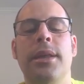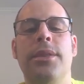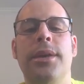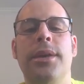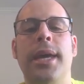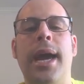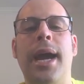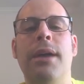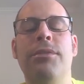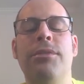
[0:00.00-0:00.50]

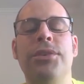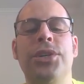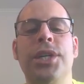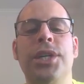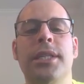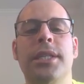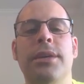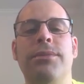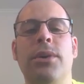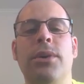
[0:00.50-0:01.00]
The
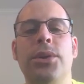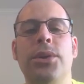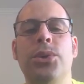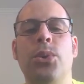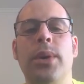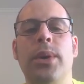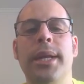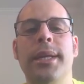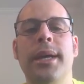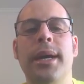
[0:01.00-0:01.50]
averages of all
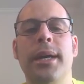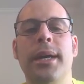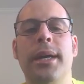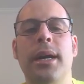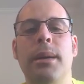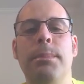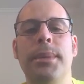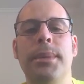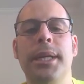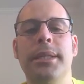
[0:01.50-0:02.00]
29
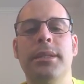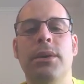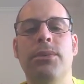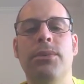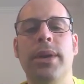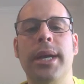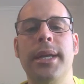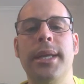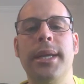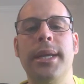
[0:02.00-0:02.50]
companies are
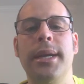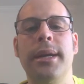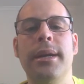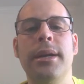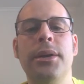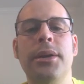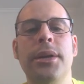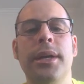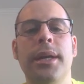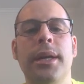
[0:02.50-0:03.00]
right
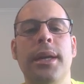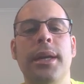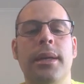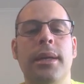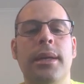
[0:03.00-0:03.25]
here.